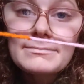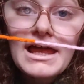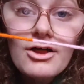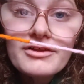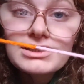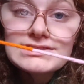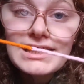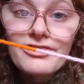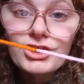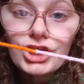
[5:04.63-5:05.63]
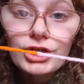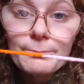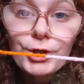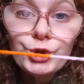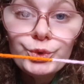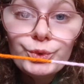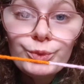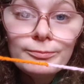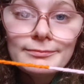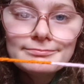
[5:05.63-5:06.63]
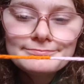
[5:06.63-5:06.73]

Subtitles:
Now they're together. Boom.